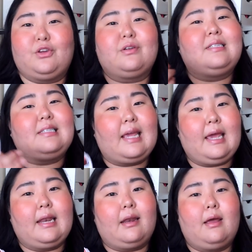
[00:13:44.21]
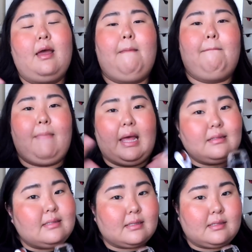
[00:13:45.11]
your skin
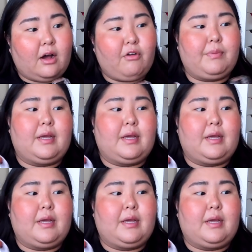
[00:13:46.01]
mends itself